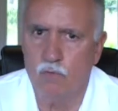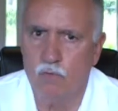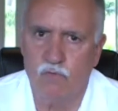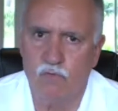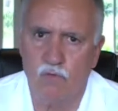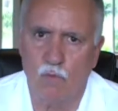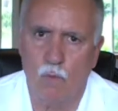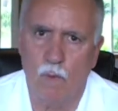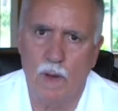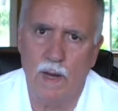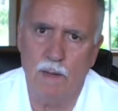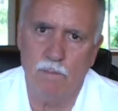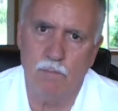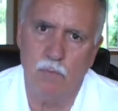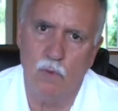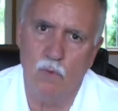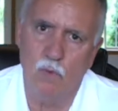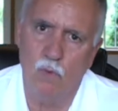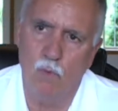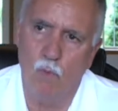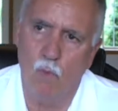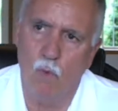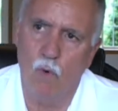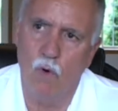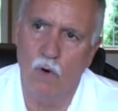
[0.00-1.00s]

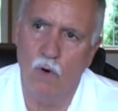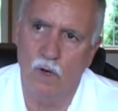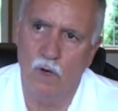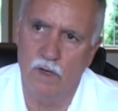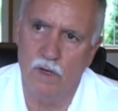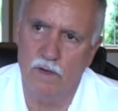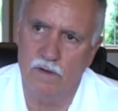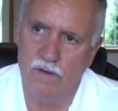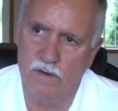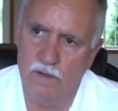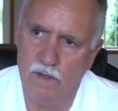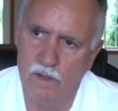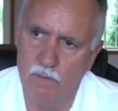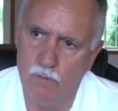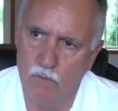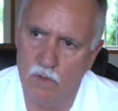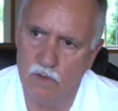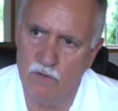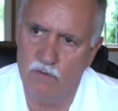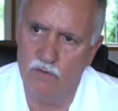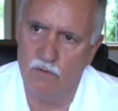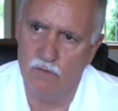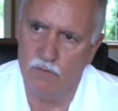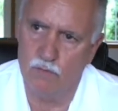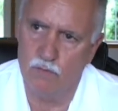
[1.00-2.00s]
squabble warranty,
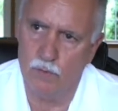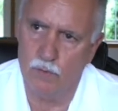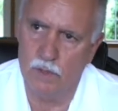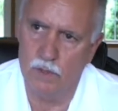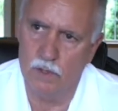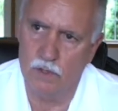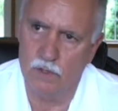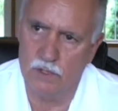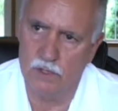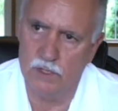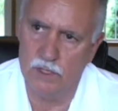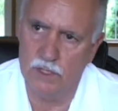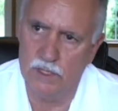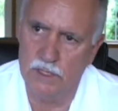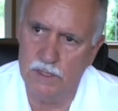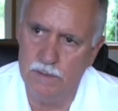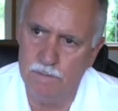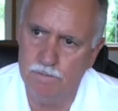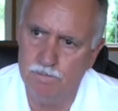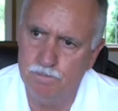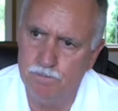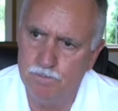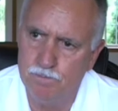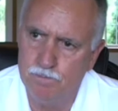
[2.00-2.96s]
which is real good.